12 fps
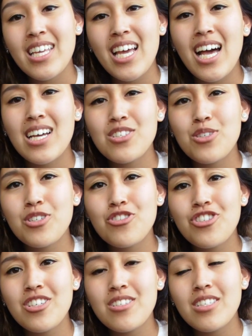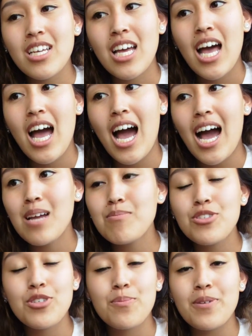Yeah, so it's just, I'm
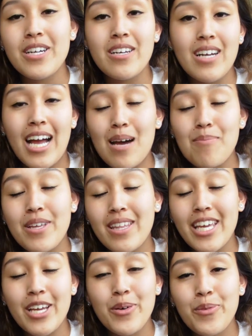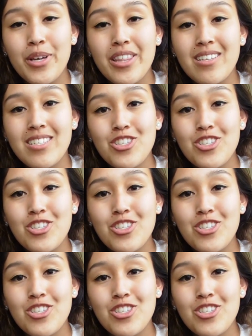super happy like with the